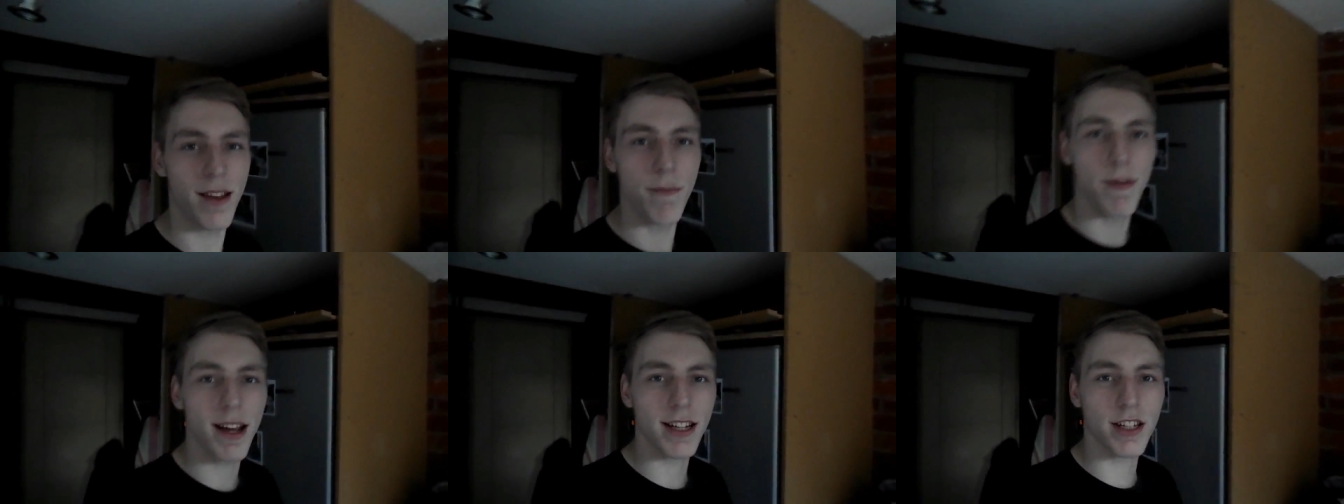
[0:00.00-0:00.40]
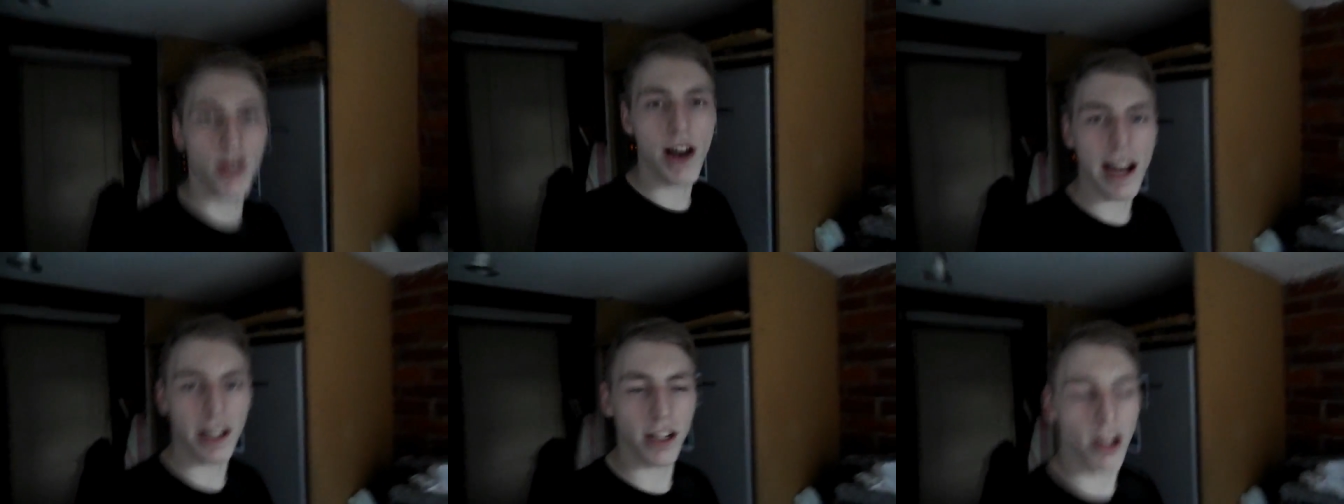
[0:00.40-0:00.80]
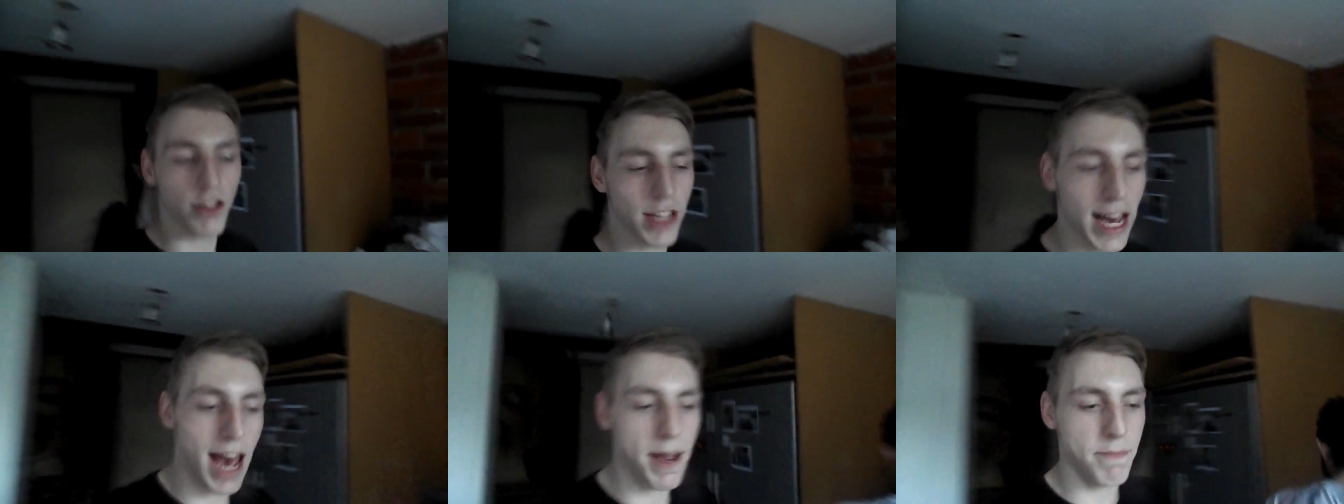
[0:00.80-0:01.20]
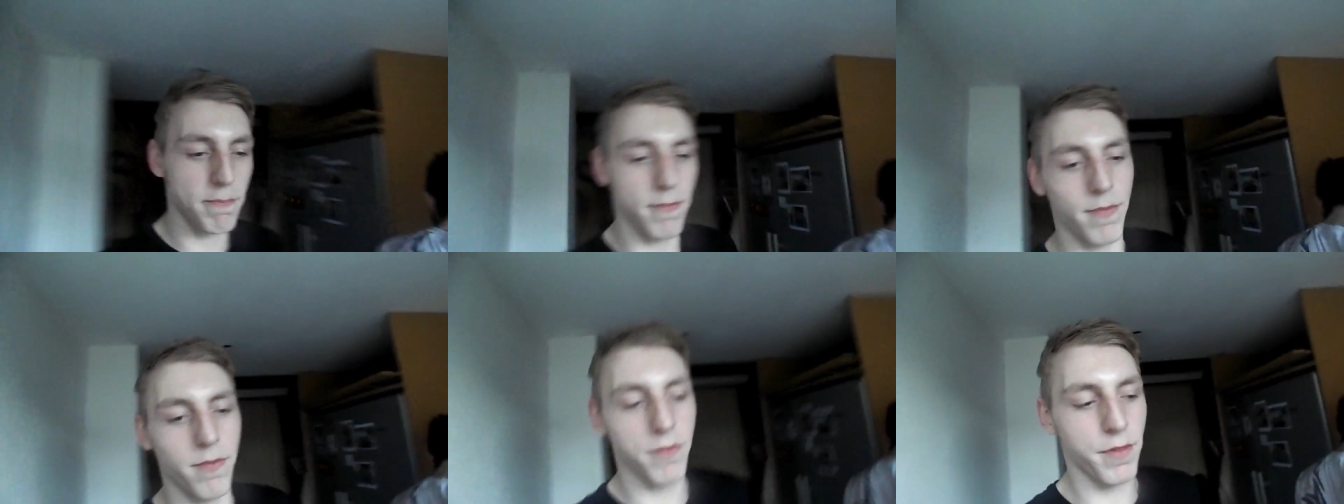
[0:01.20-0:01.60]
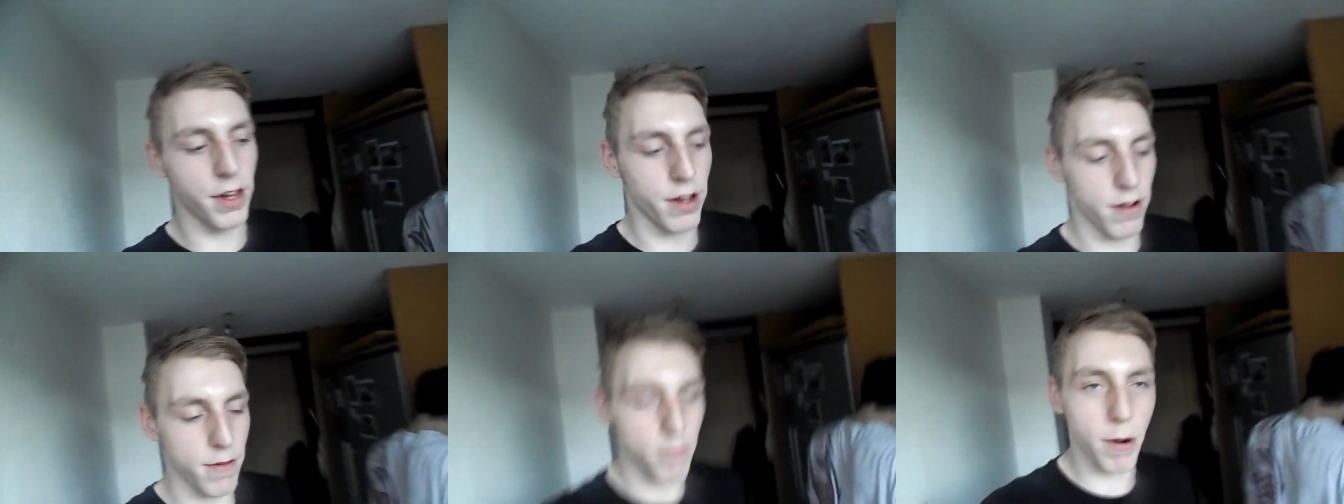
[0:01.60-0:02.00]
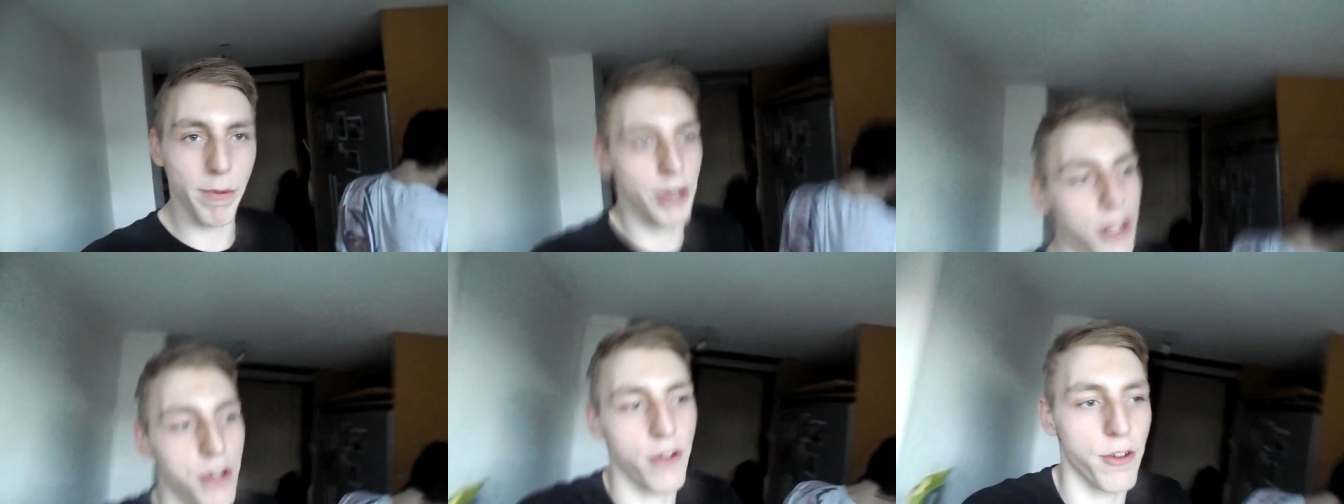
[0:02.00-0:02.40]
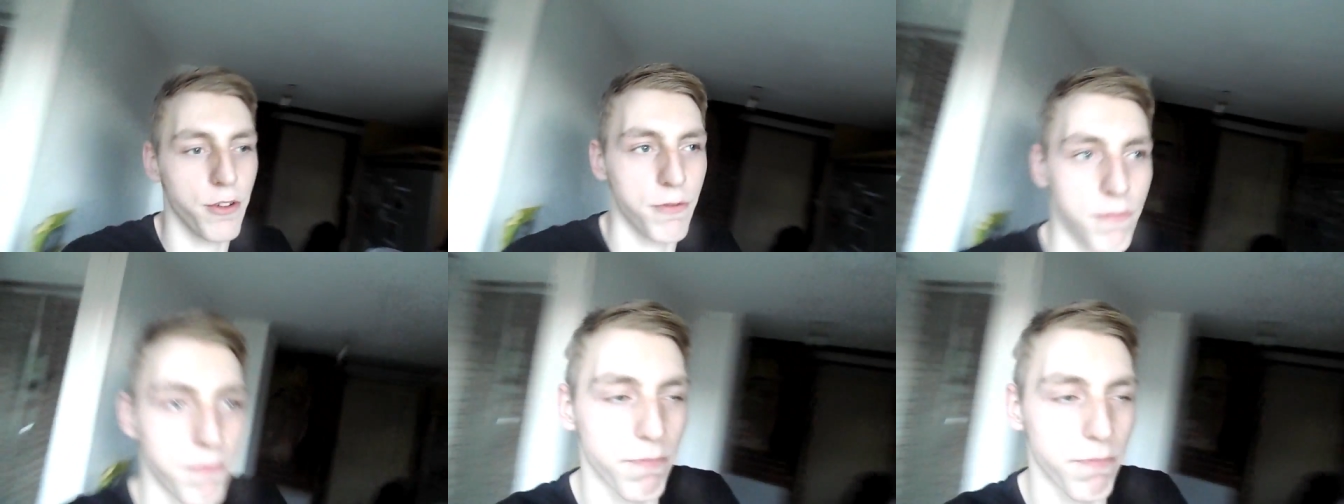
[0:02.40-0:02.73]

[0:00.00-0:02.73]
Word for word: me and Syl had a close game. Probably do